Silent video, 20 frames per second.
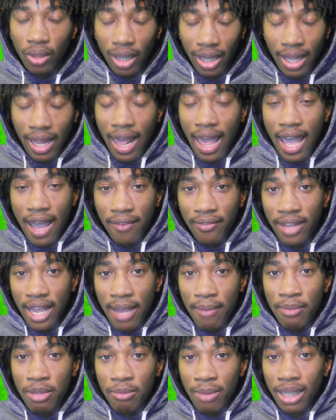and have
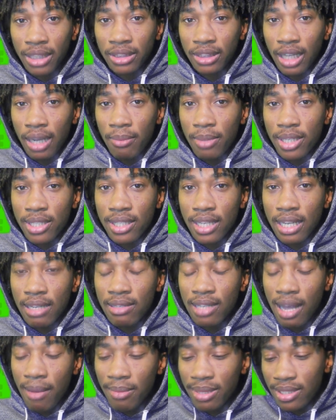that be my job at the same
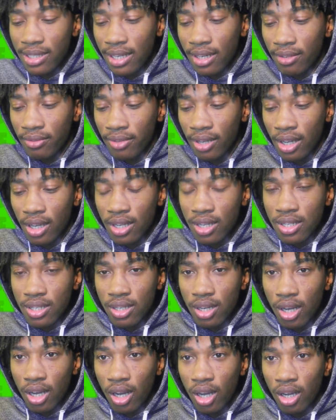time, instead
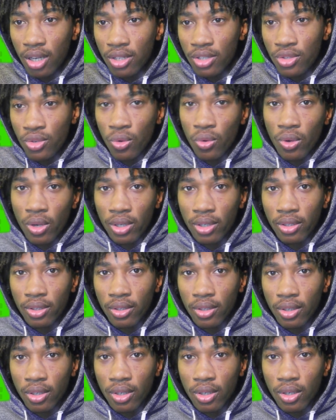of doing
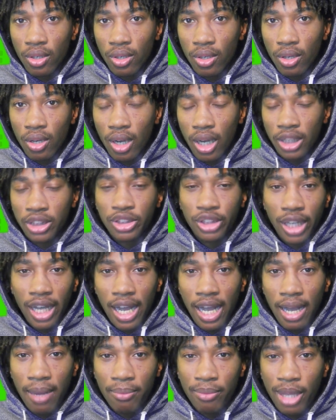a
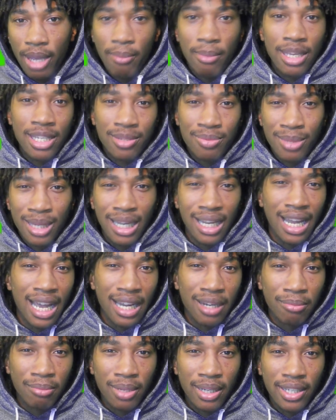job that makes me a
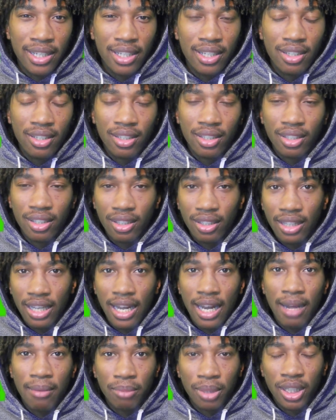lot of money
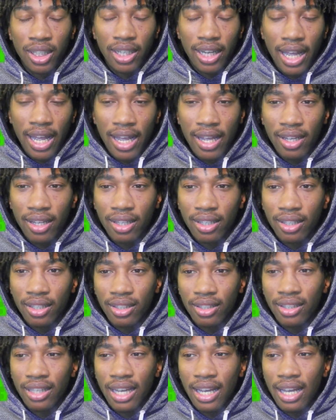that I'm good at,
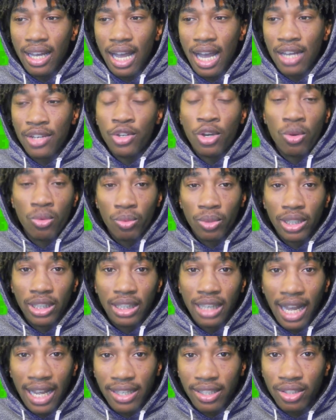that I don't really
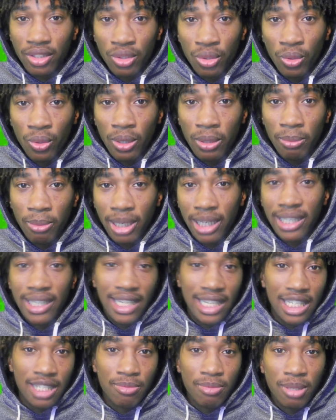like doing, but it
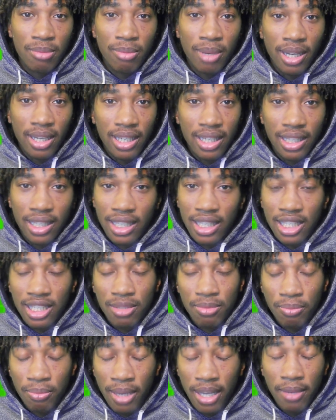gets me money and it
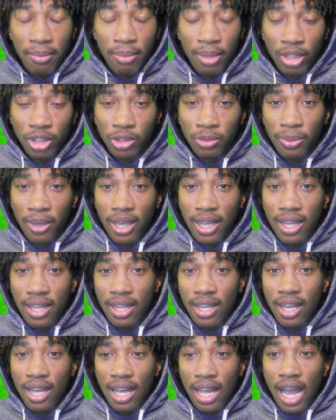gets bills
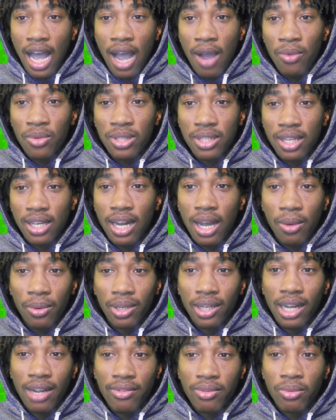paid. I said I
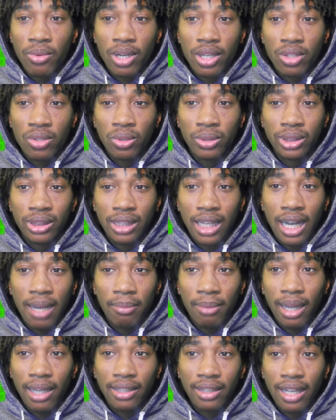would never want to do a
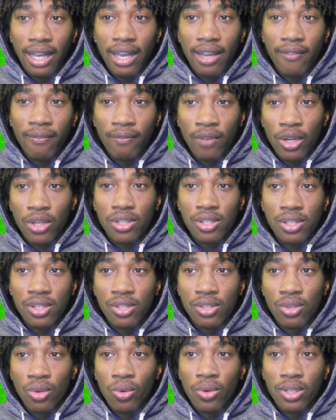job like that
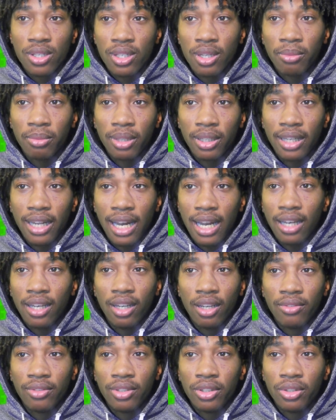versus doing something that I
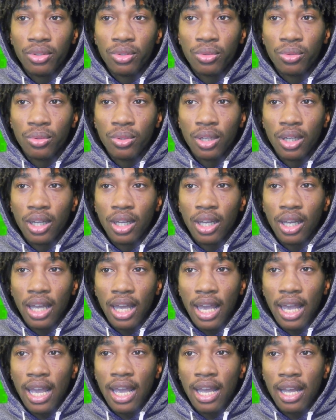love to do
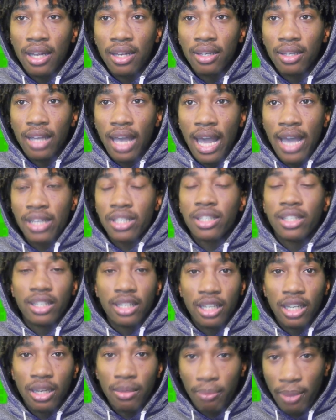and actually
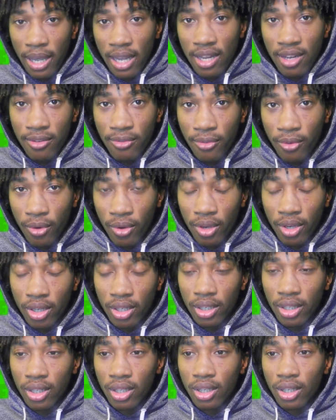getting paid for
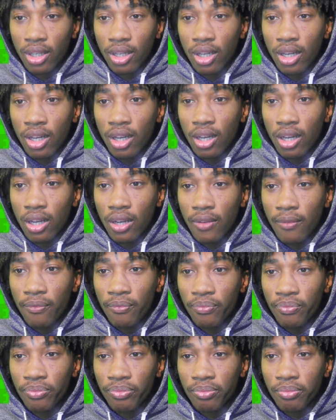it.
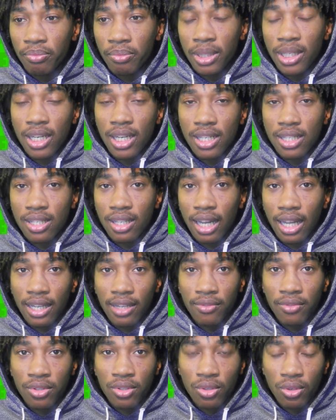Because like,
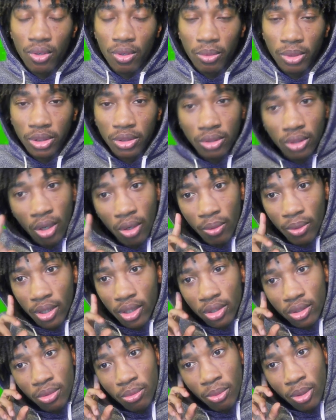if you're doing what you don't want
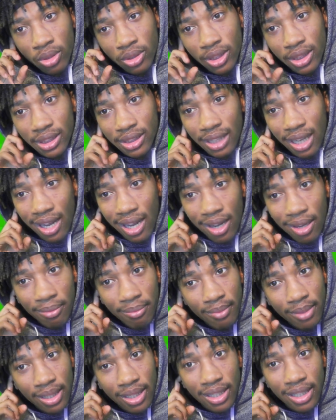to do, most of the
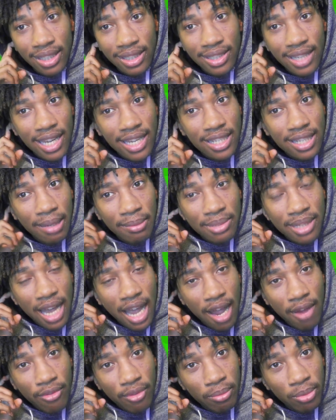time it takes up
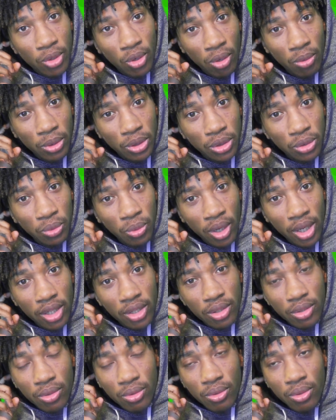time from doing what you want to
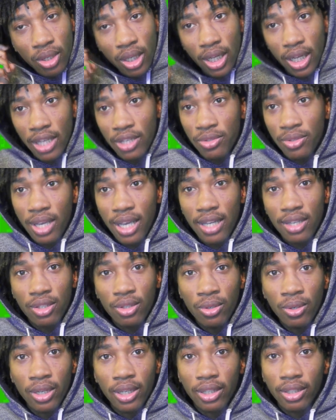do and you can't
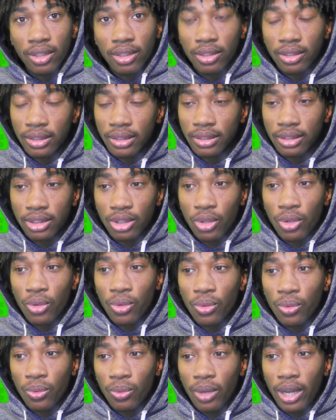do it.
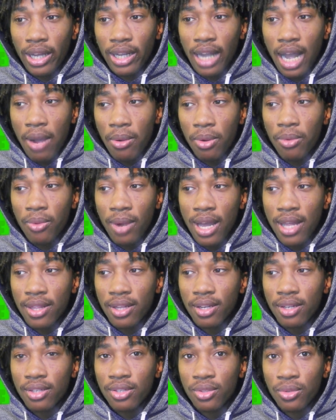So like, I would
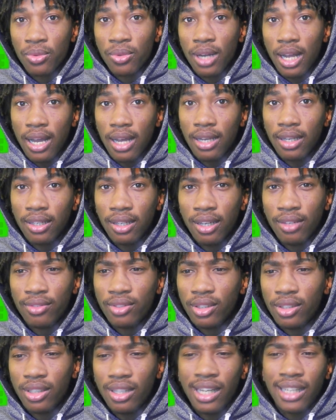rather do what I love
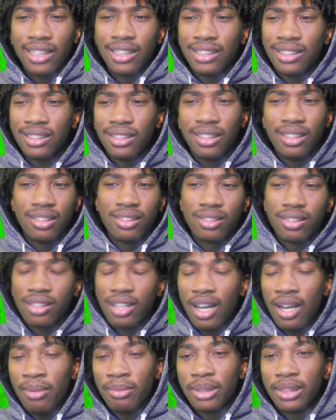to, like, it's
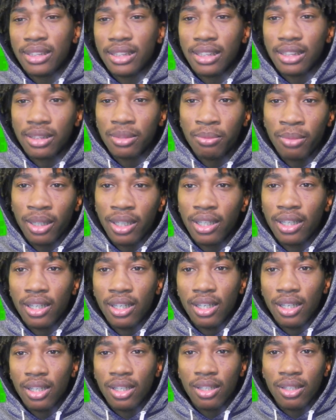common sense. But
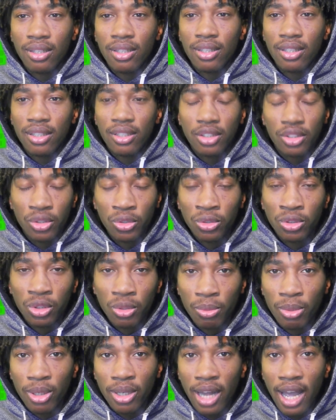
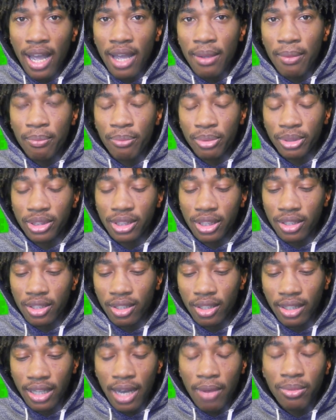YouTuber, not in
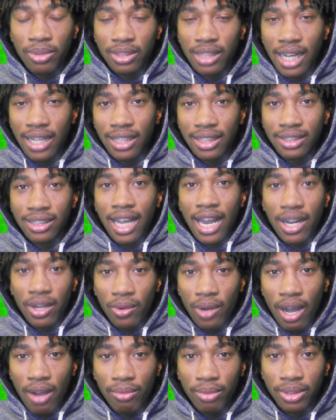particular, that was not the
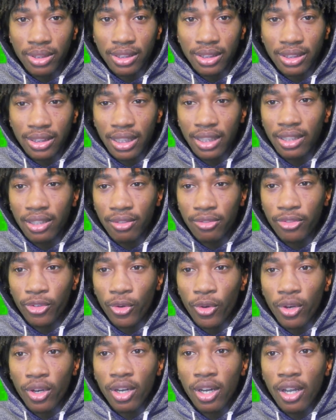title I was intended
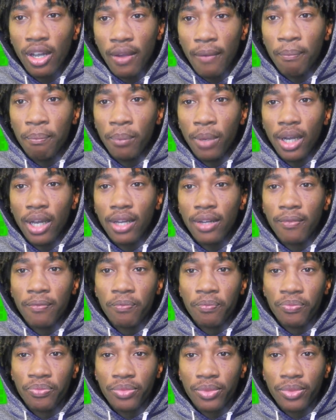for, but